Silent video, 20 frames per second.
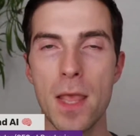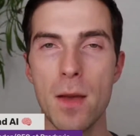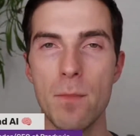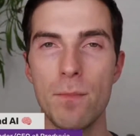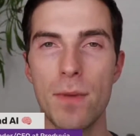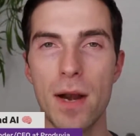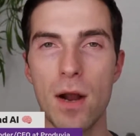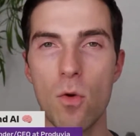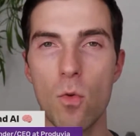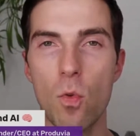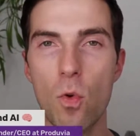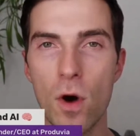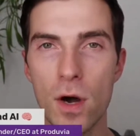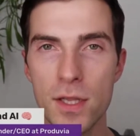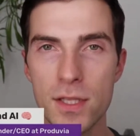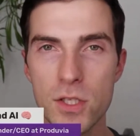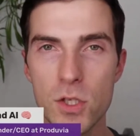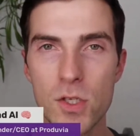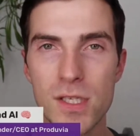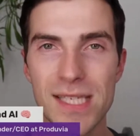But I
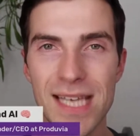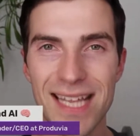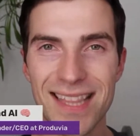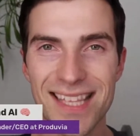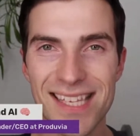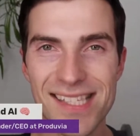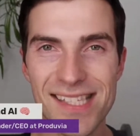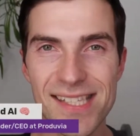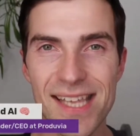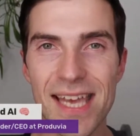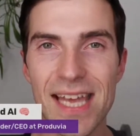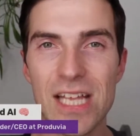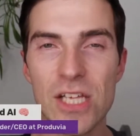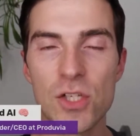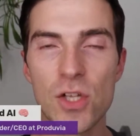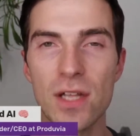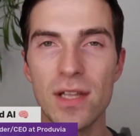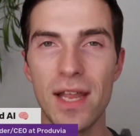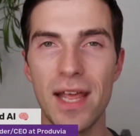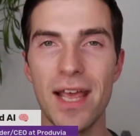want to set the stage
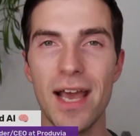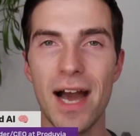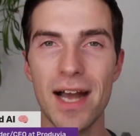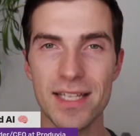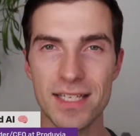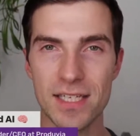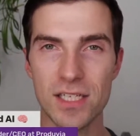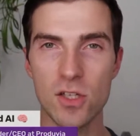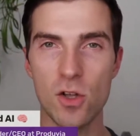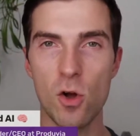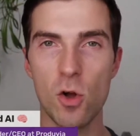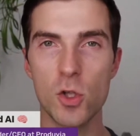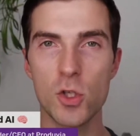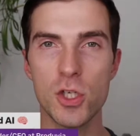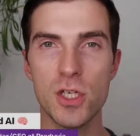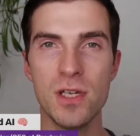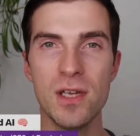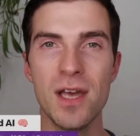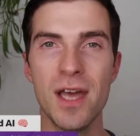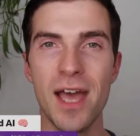that AI
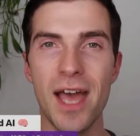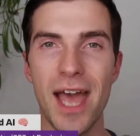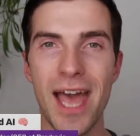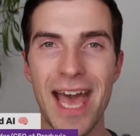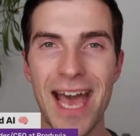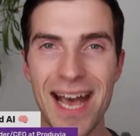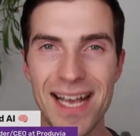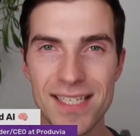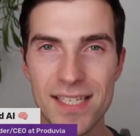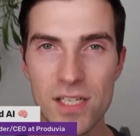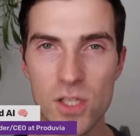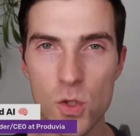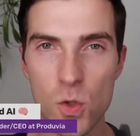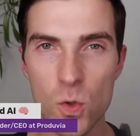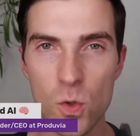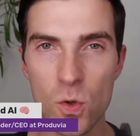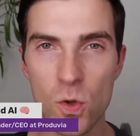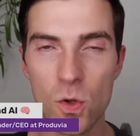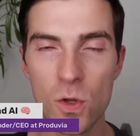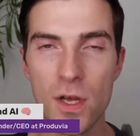technology as a
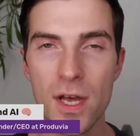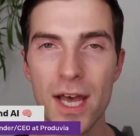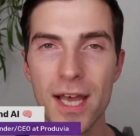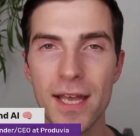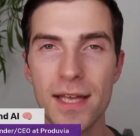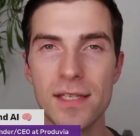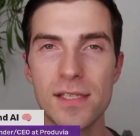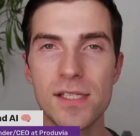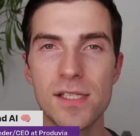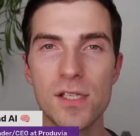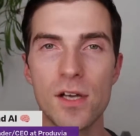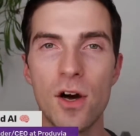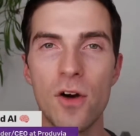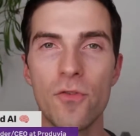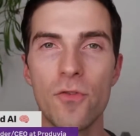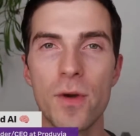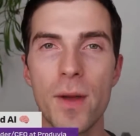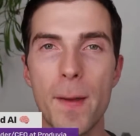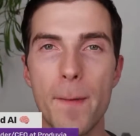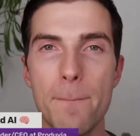tool can solve
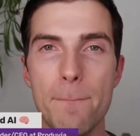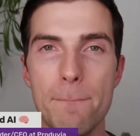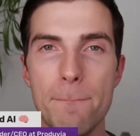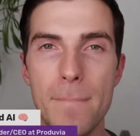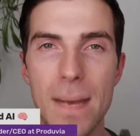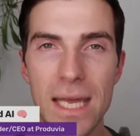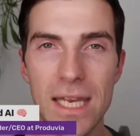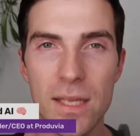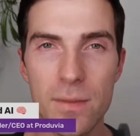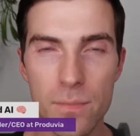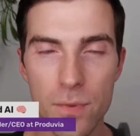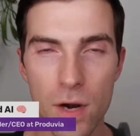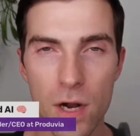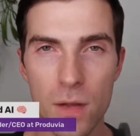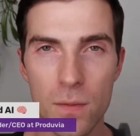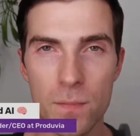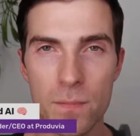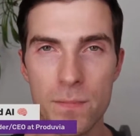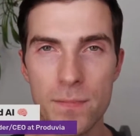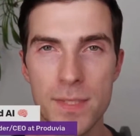many
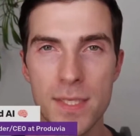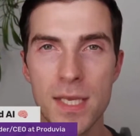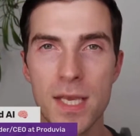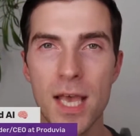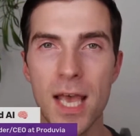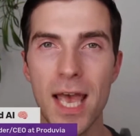problems.